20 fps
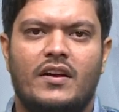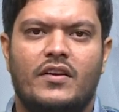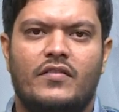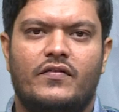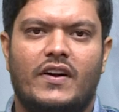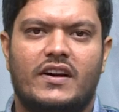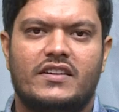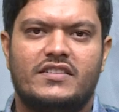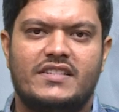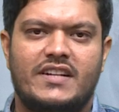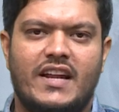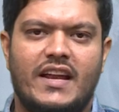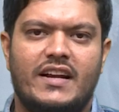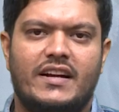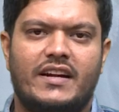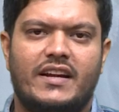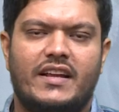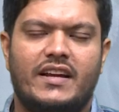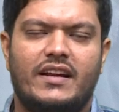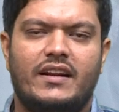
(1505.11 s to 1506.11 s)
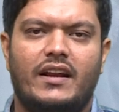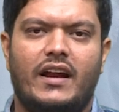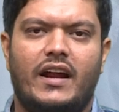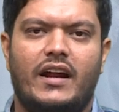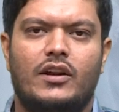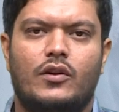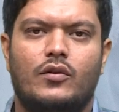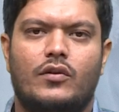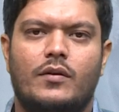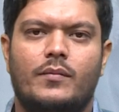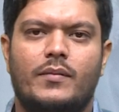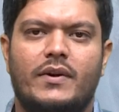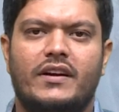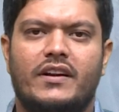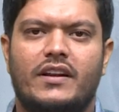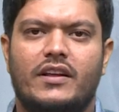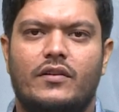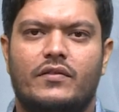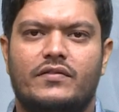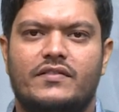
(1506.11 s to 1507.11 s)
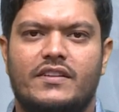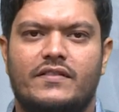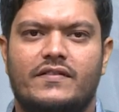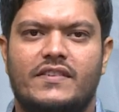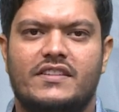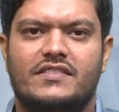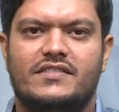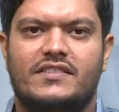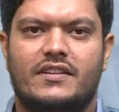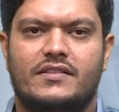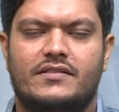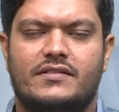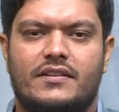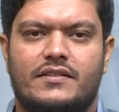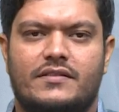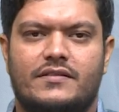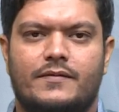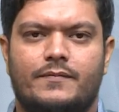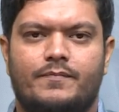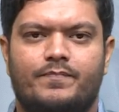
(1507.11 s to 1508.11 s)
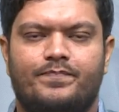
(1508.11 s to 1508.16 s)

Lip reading: functionality and durability of civil structures.